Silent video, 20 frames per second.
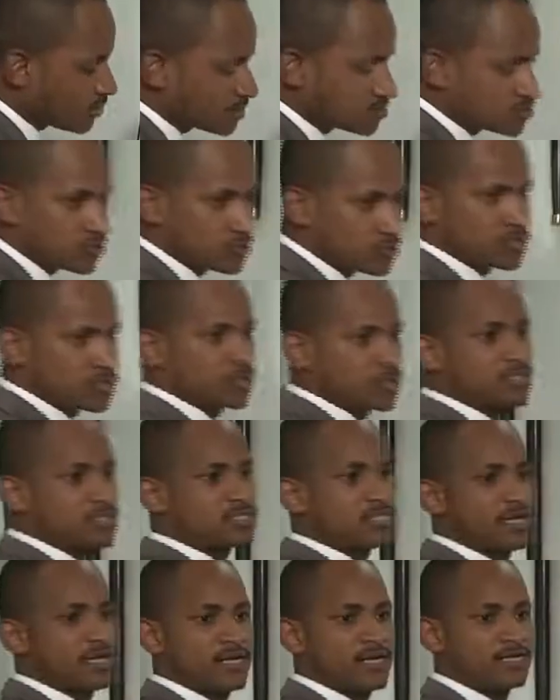continuous
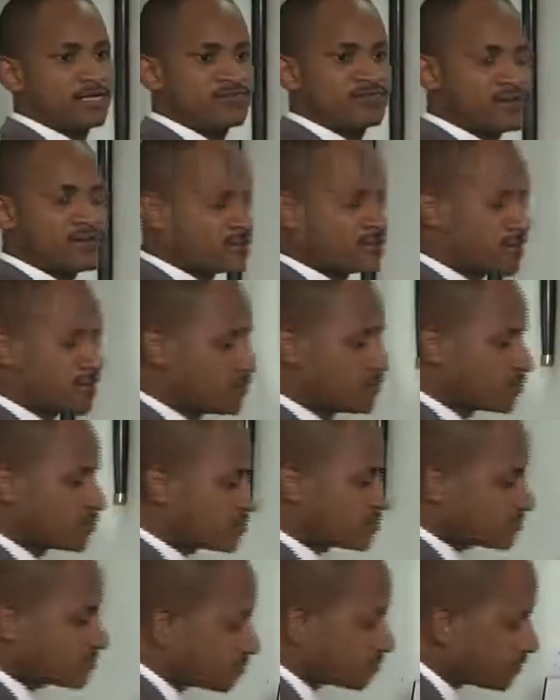chain has 5 carbons.
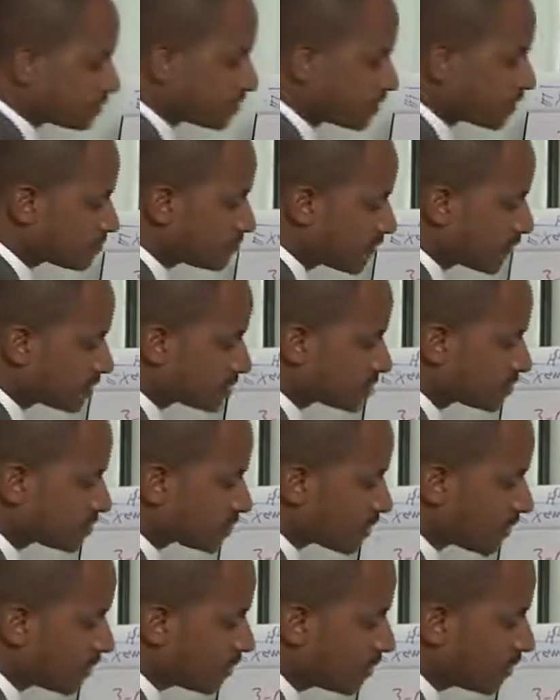That makes it
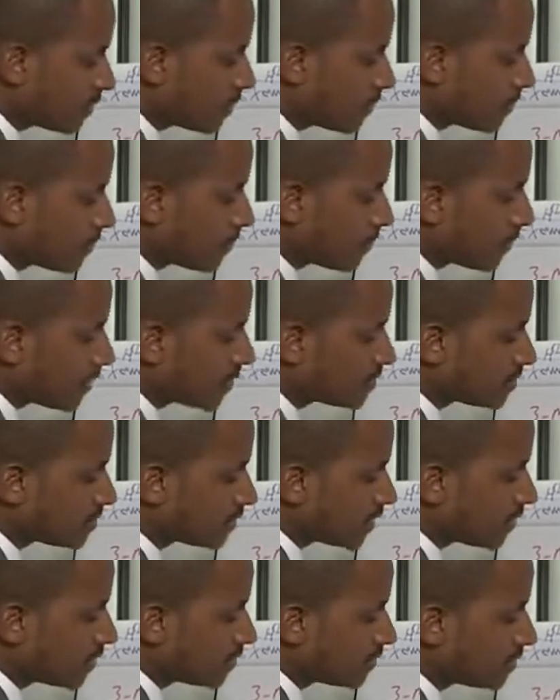a pentane.